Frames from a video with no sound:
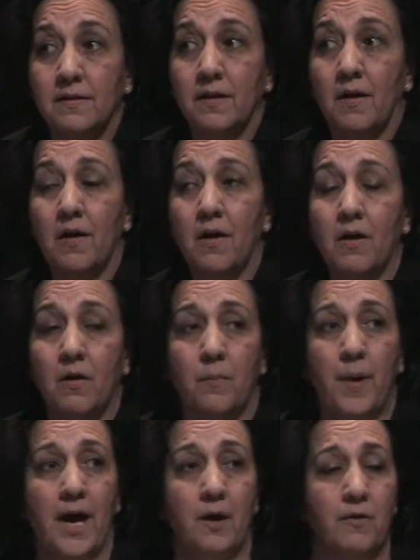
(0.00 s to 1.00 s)
Oh,
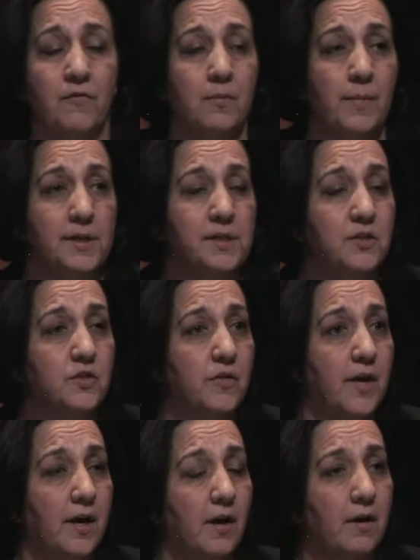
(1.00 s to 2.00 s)
powerful message
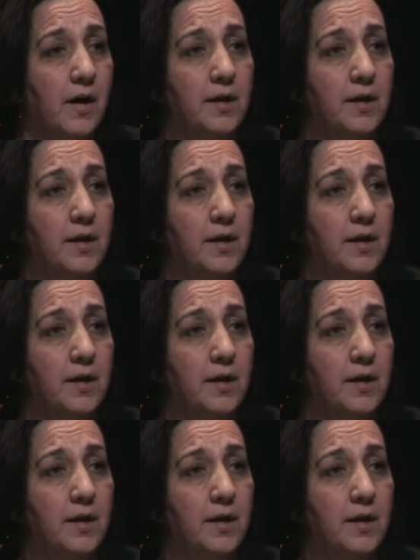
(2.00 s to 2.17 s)
there.